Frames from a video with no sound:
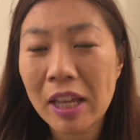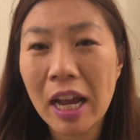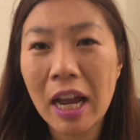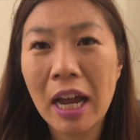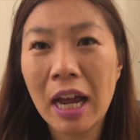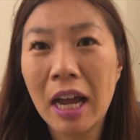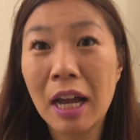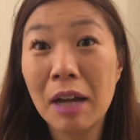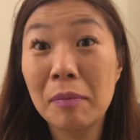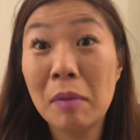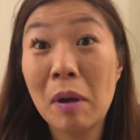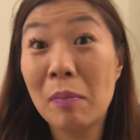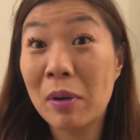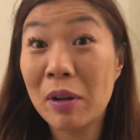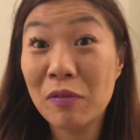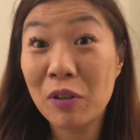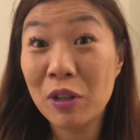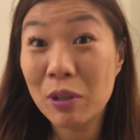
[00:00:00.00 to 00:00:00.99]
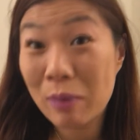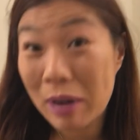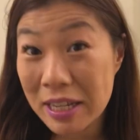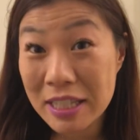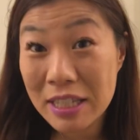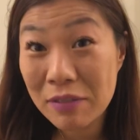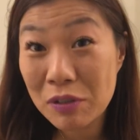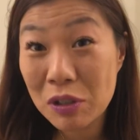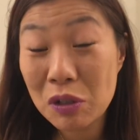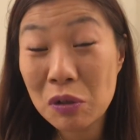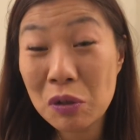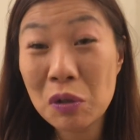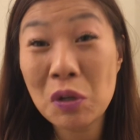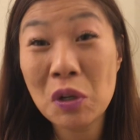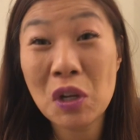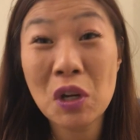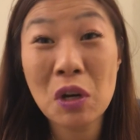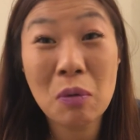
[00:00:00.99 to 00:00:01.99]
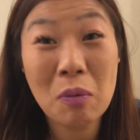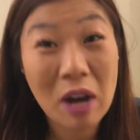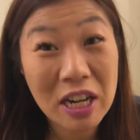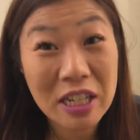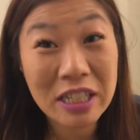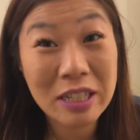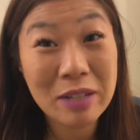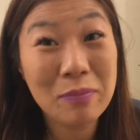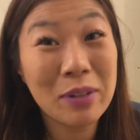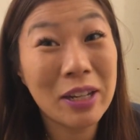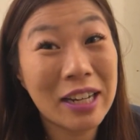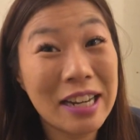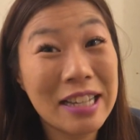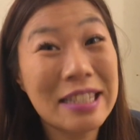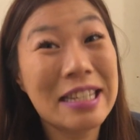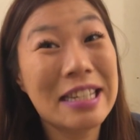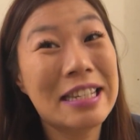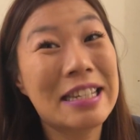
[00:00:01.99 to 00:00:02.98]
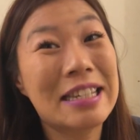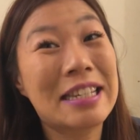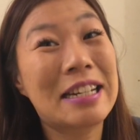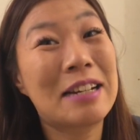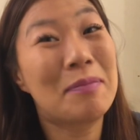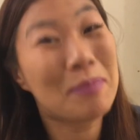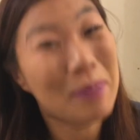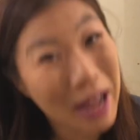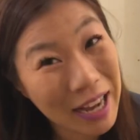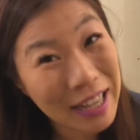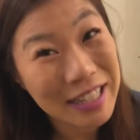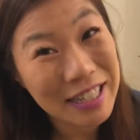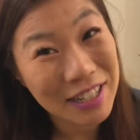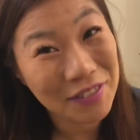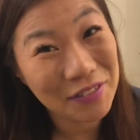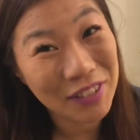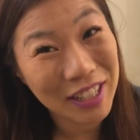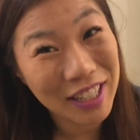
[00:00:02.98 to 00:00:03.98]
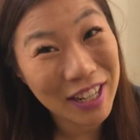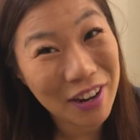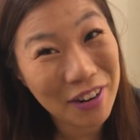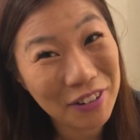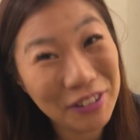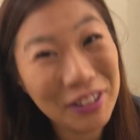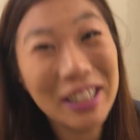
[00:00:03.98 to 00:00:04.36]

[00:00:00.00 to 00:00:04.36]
But for the rest of you, you're watching because this is an unboxing video.